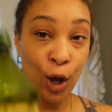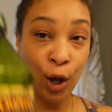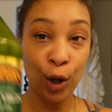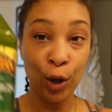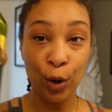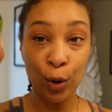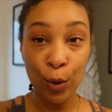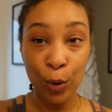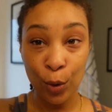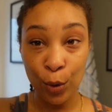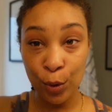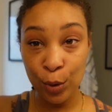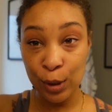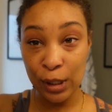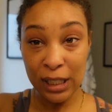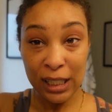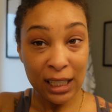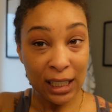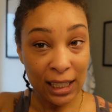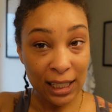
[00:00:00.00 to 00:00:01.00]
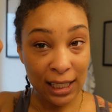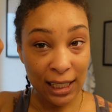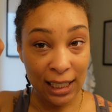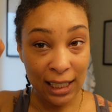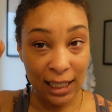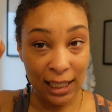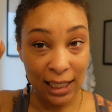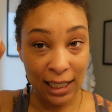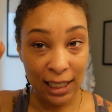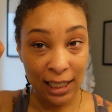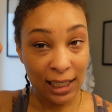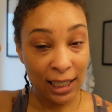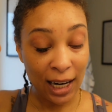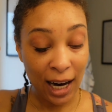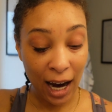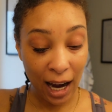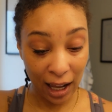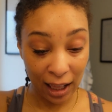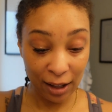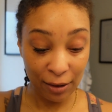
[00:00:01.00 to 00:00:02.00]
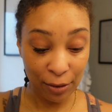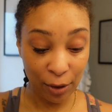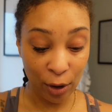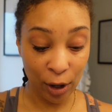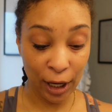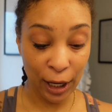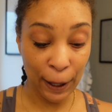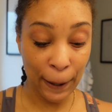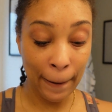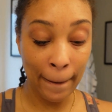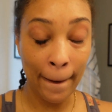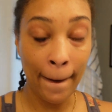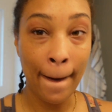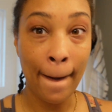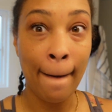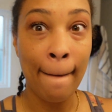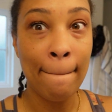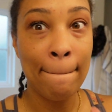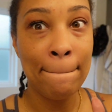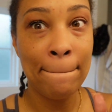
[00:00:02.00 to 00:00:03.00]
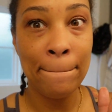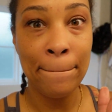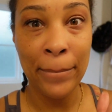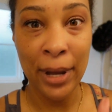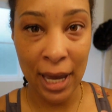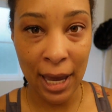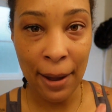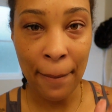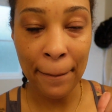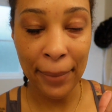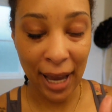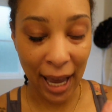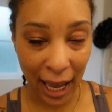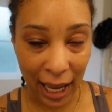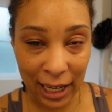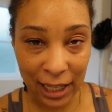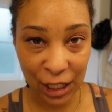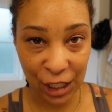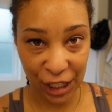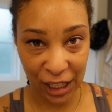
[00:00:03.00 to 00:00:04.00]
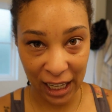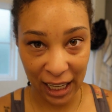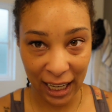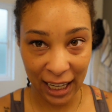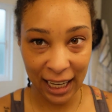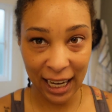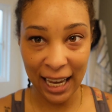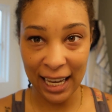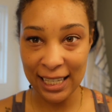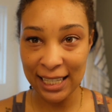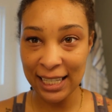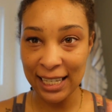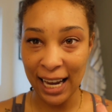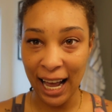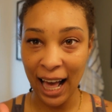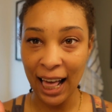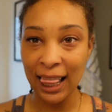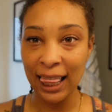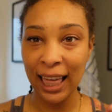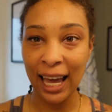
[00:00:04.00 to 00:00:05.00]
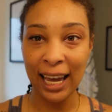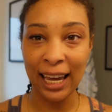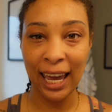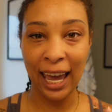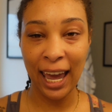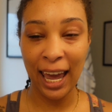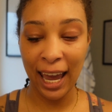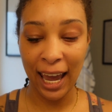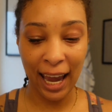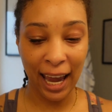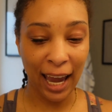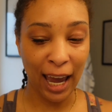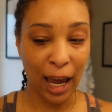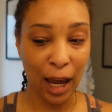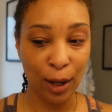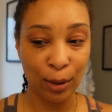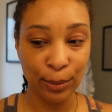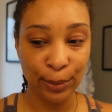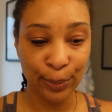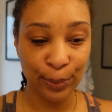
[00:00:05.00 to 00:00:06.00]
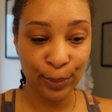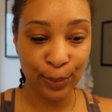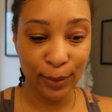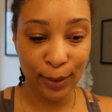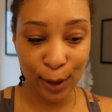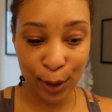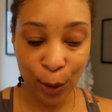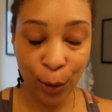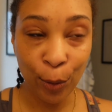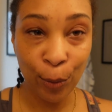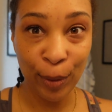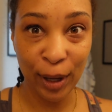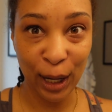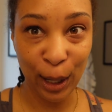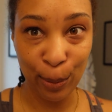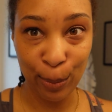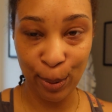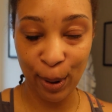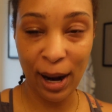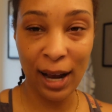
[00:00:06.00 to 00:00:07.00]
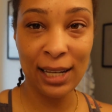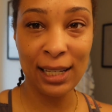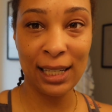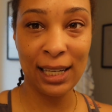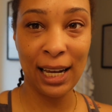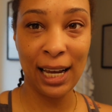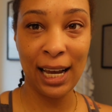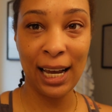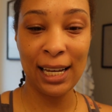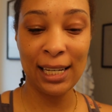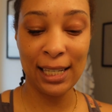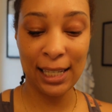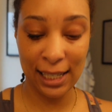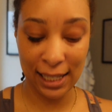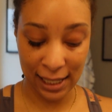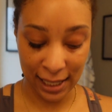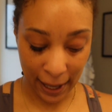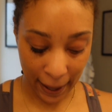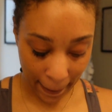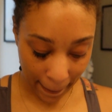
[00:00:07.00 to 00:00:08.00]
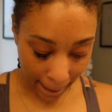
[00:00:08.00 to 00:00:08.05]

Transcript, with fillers: use olive oil be patient it's not like a two minute process